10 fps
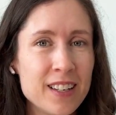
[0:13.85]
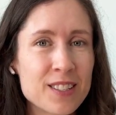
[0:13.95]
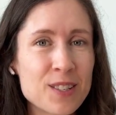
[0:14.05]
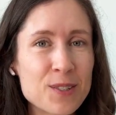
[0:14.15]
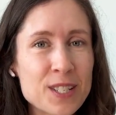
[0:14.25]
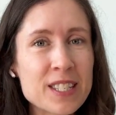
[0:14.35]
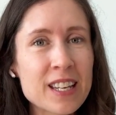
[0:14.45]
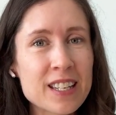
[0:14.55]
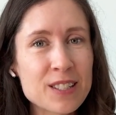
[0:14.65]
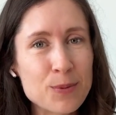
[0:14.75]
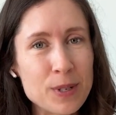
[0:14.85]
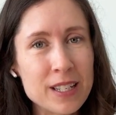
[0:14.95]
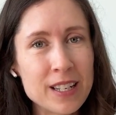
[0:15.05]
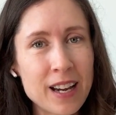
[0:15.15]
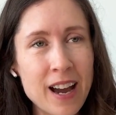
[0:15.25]
So since last
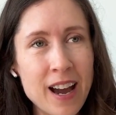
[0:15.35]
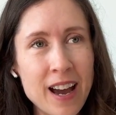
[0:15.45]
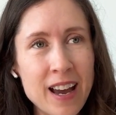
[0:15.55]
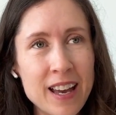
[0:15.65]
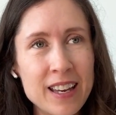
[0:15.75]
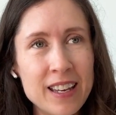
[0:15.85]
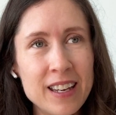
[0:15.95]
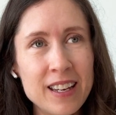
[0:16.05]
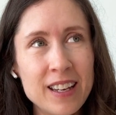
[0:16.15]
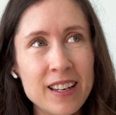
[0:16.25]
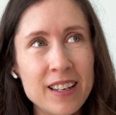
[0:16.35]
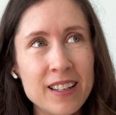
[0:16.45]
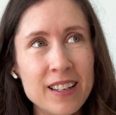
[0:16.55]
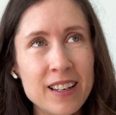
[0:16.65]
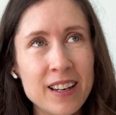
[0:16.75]
week,
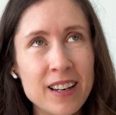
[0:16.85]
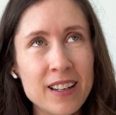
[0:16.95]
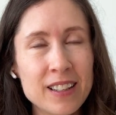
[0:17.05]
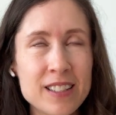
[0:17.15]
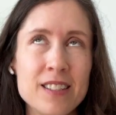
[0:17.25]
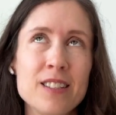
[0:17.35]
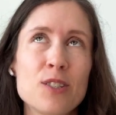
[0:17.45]
let's see,